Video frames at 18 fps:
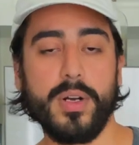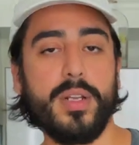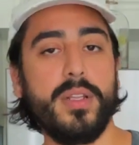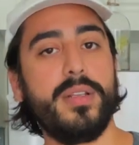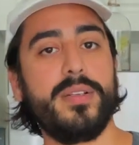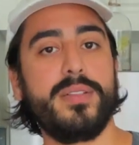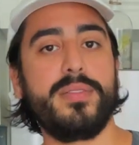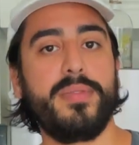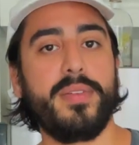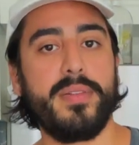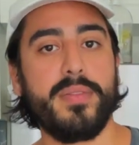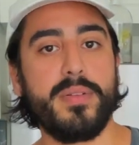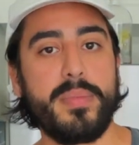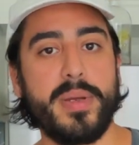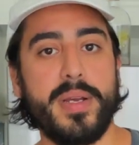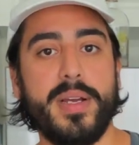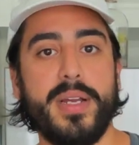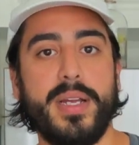of those flavor
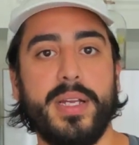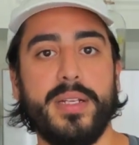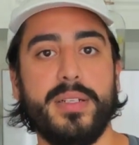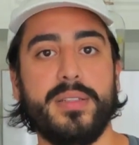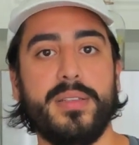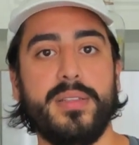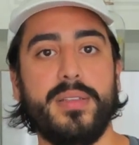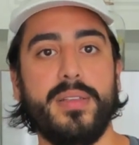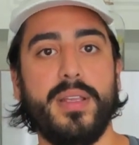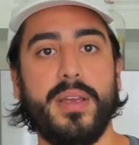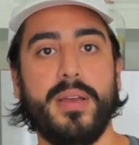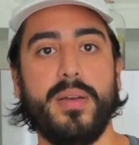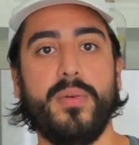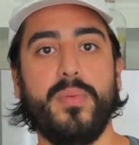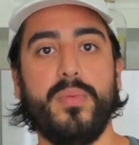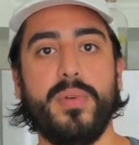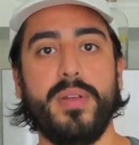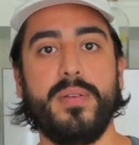pairings
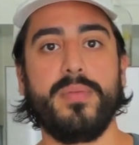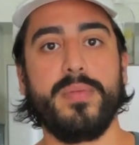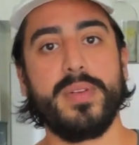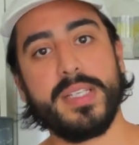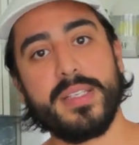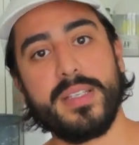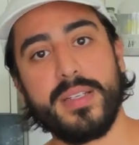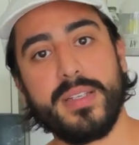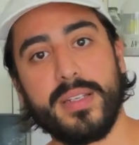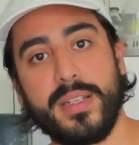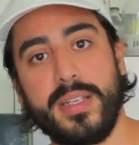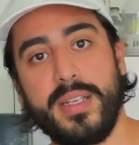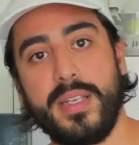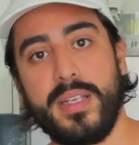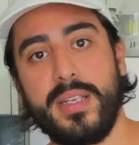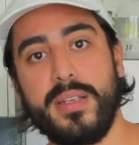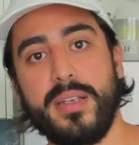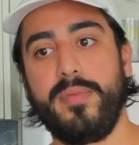that we
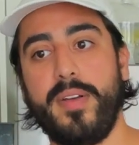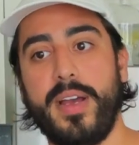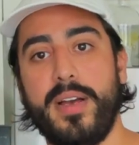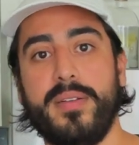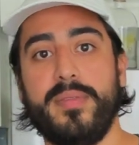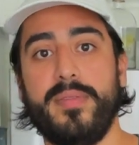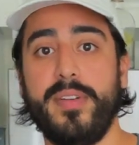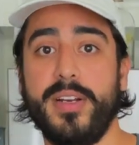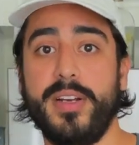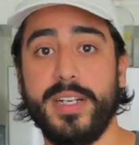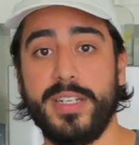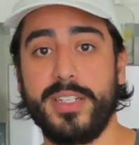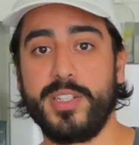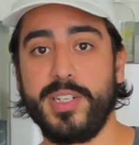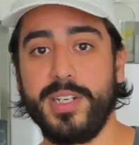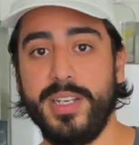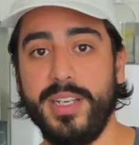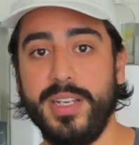recently found very
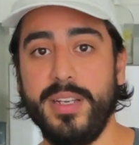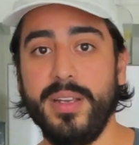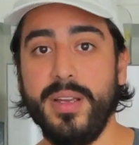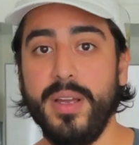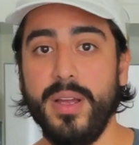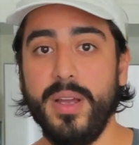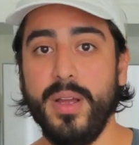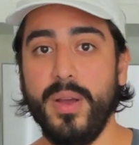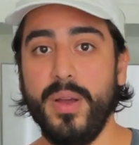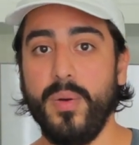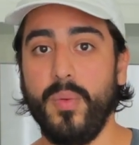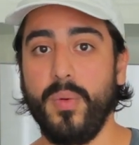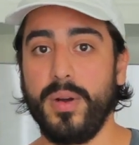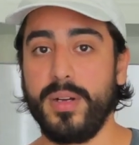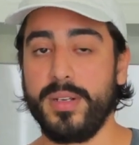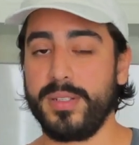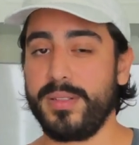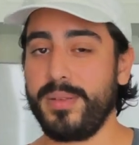intriguing
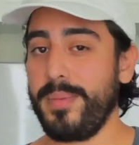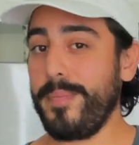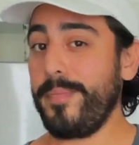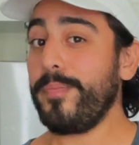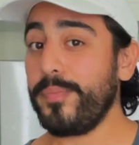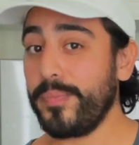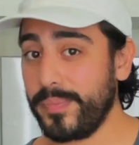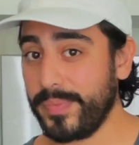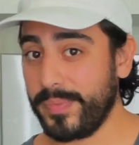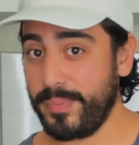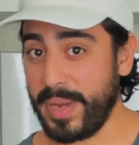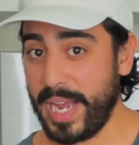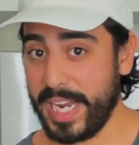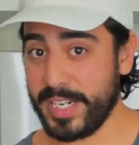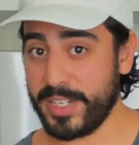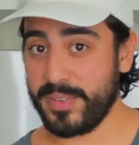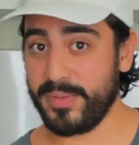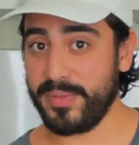was
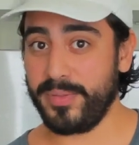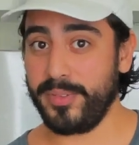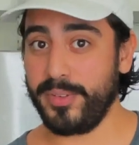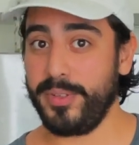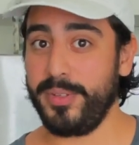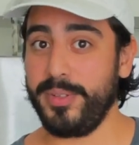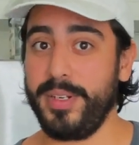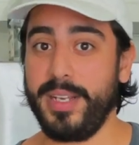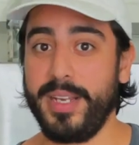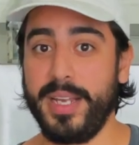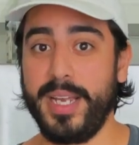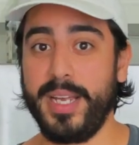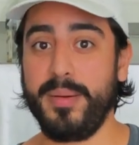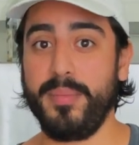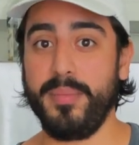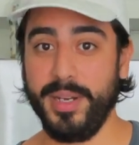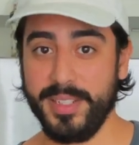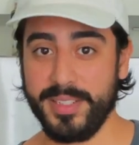passion fruit
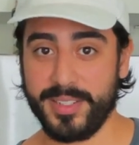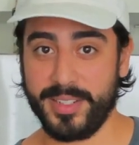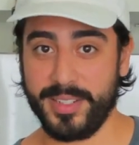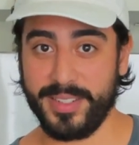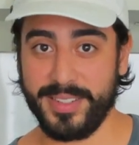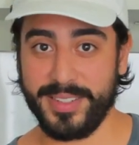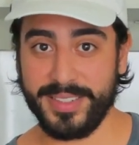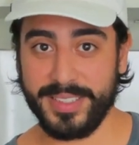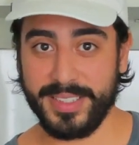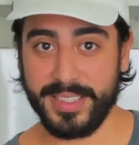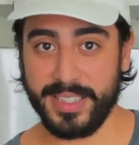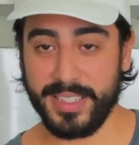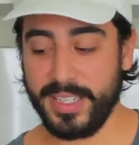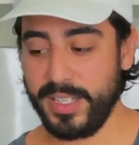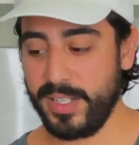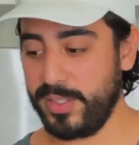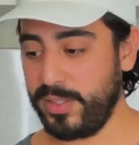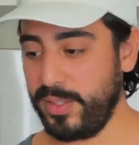and mustard.
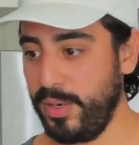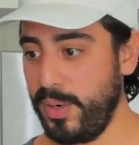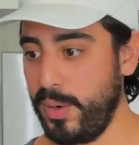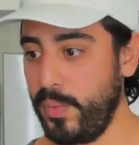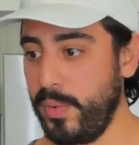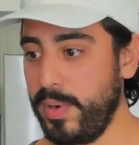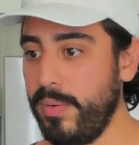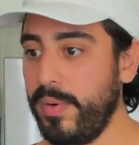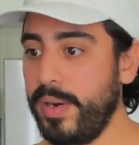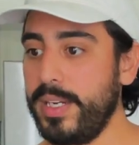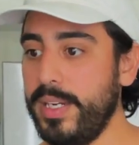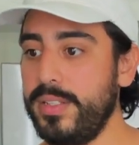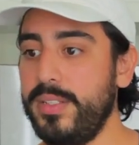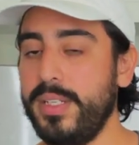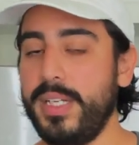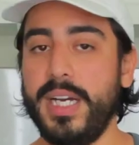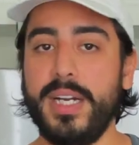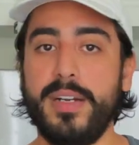So we wanted
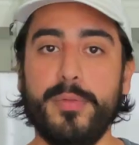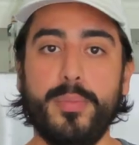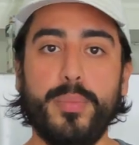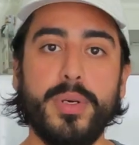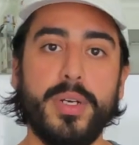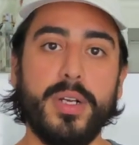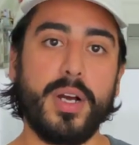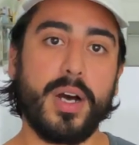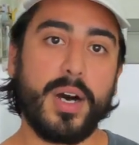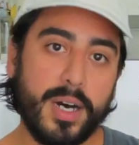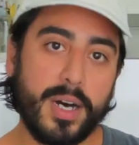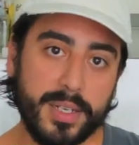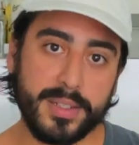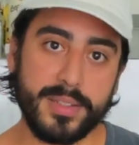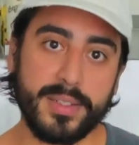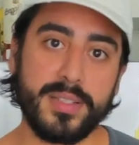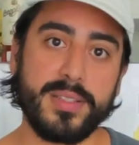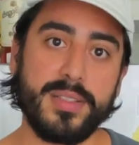to kind of put all
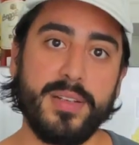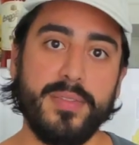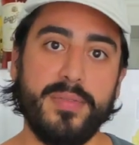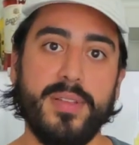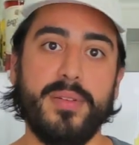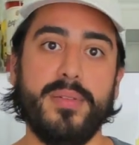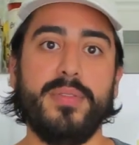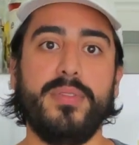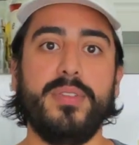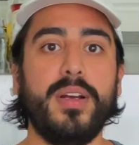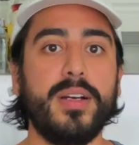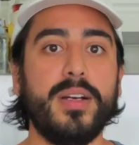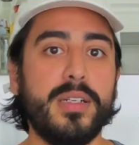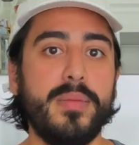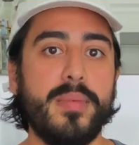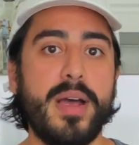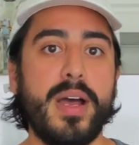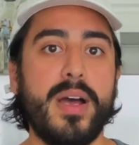of the stuff that we've talked
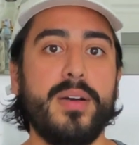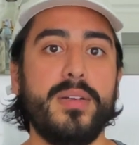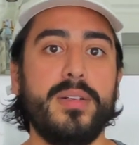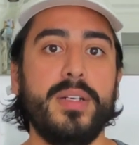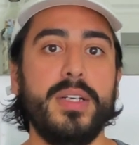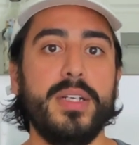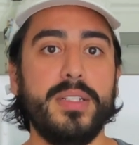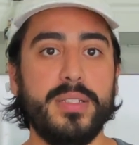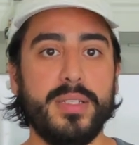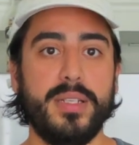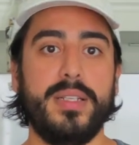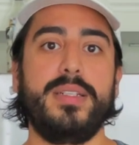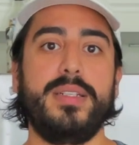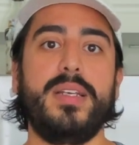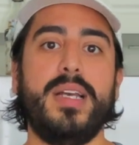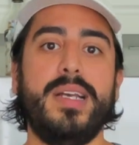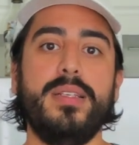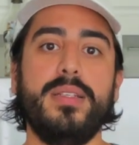about to the
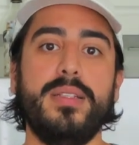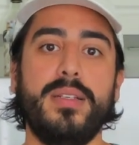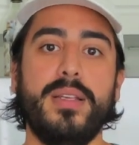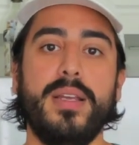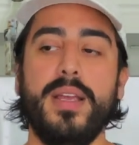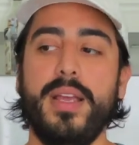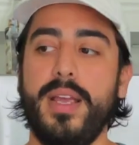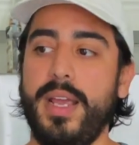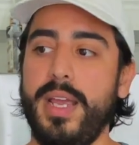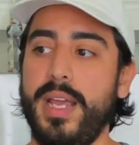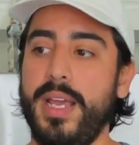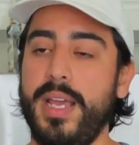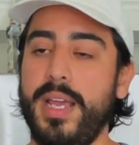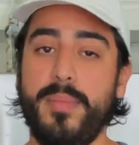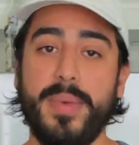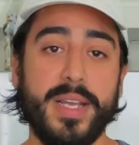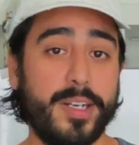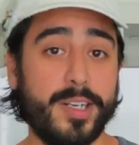test
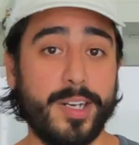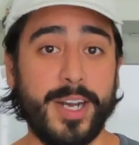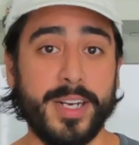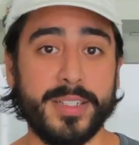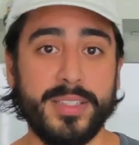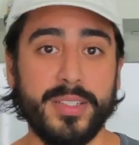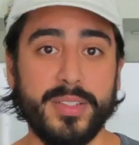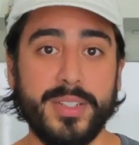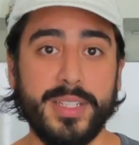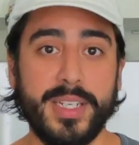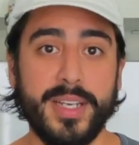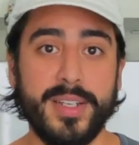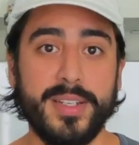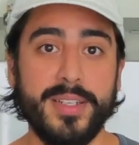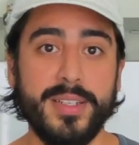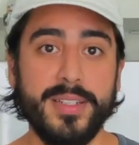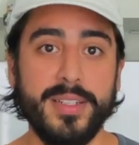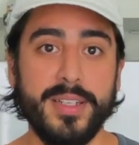and make a cocktail
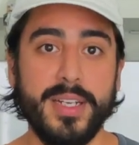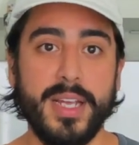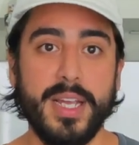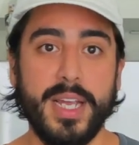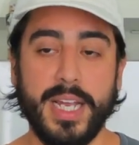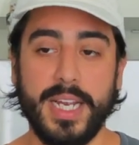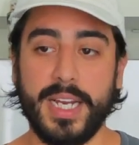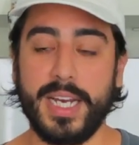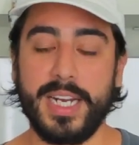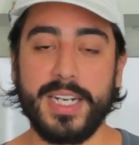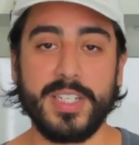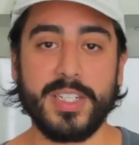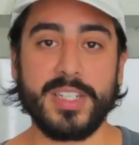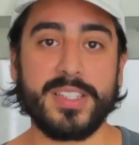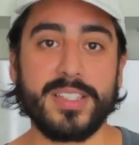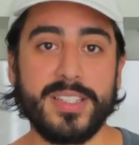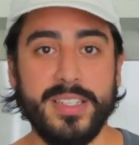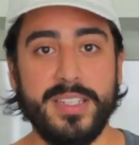together and kind of
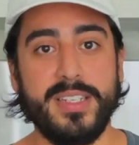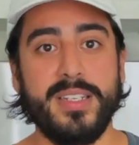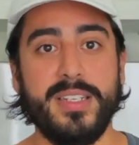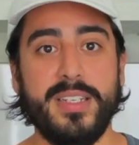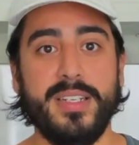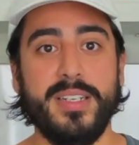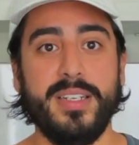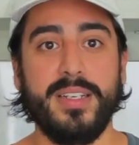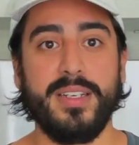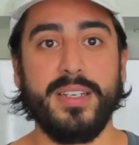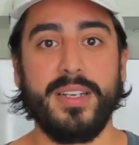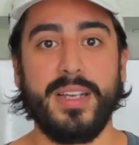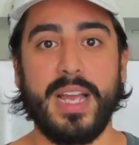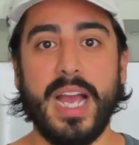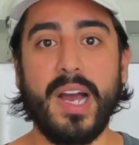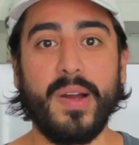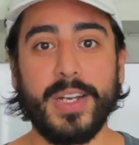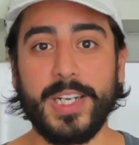just see
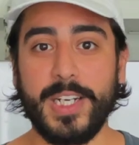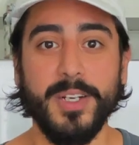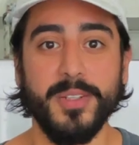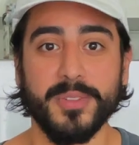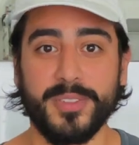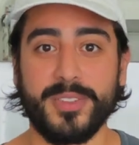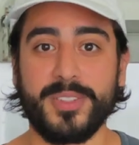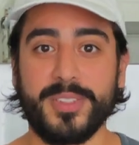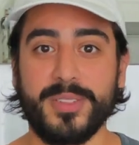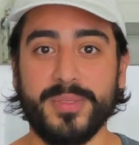how it goes.